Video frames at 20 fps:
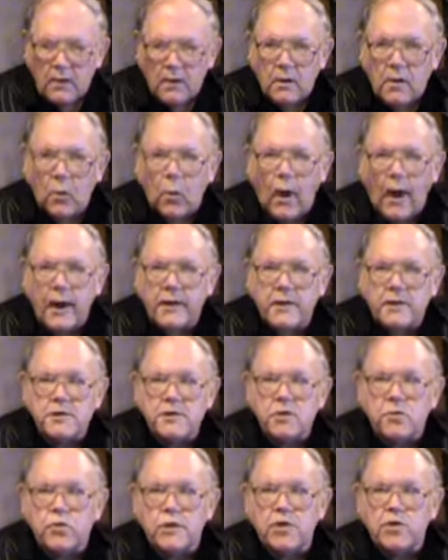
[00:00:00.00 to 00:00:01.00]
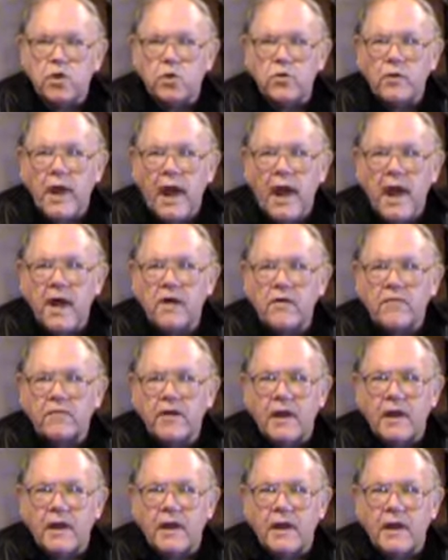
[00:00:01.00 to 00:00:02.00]
why is it we don't have
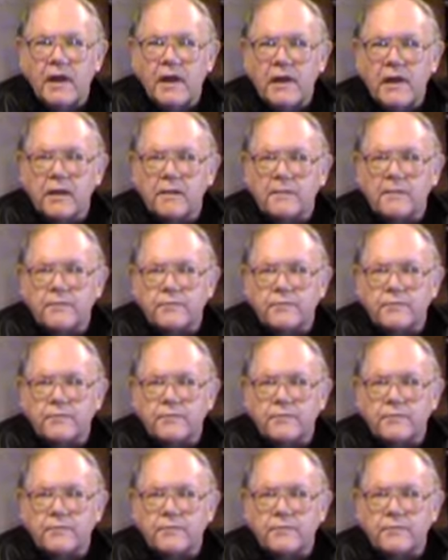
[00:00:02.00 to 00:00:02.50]
any